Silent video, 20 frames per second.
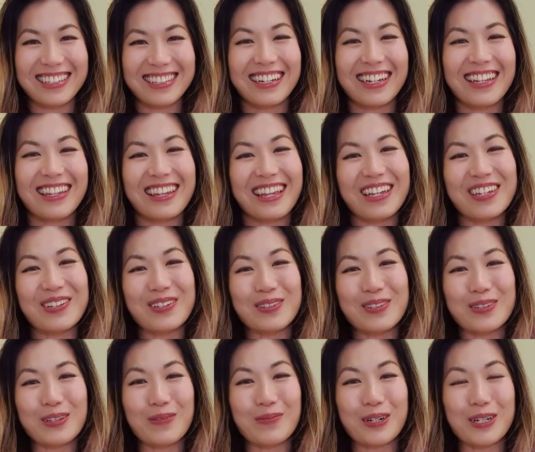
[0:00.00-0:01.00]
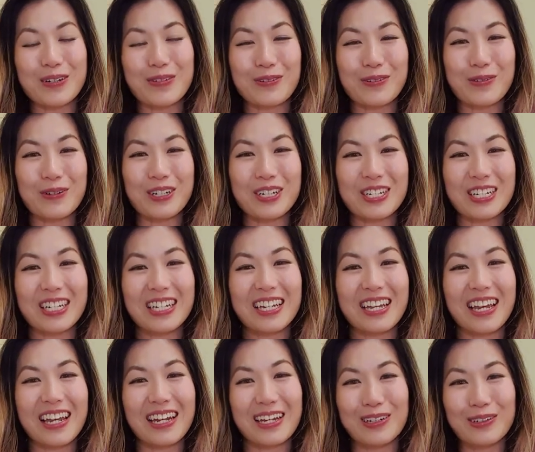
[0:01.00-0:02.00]
Thank you so much for watching
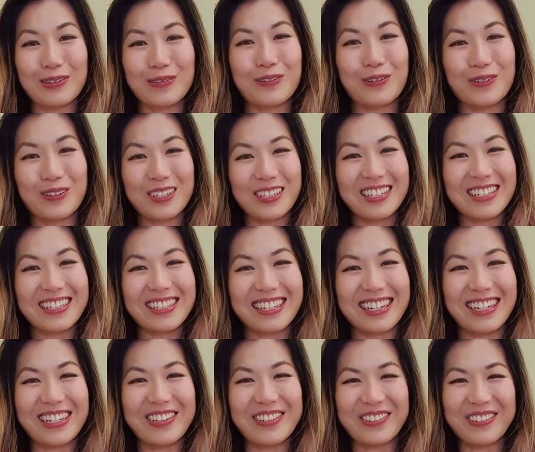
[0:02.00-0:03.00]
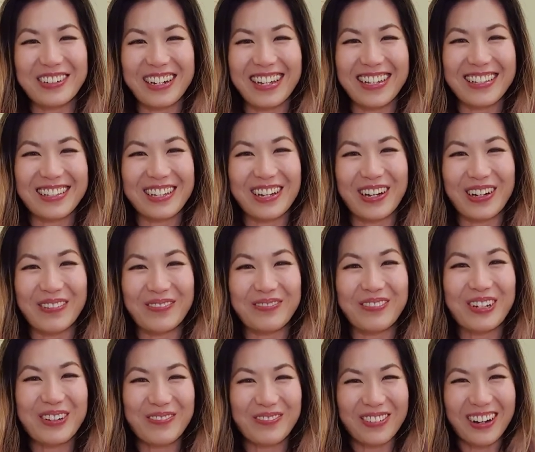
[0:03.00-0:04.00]
and I look forward to seeing you next time.
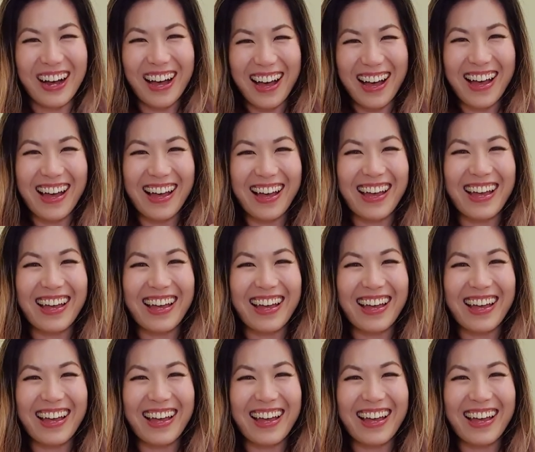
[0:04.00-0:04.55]
Bye!